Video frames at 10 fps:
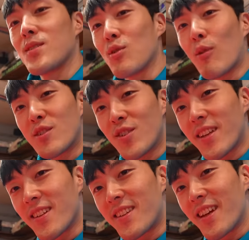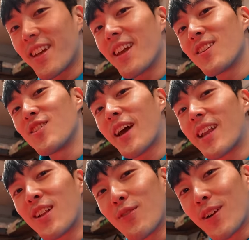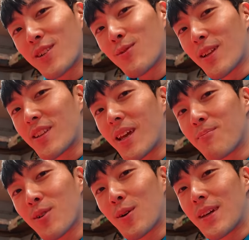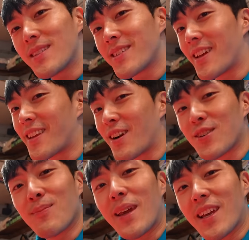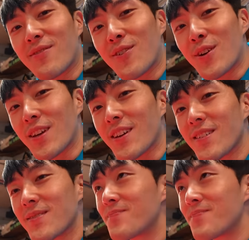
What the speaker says: So once you get the ticket, you hand it over to one of the employees and they're gonna make it for you.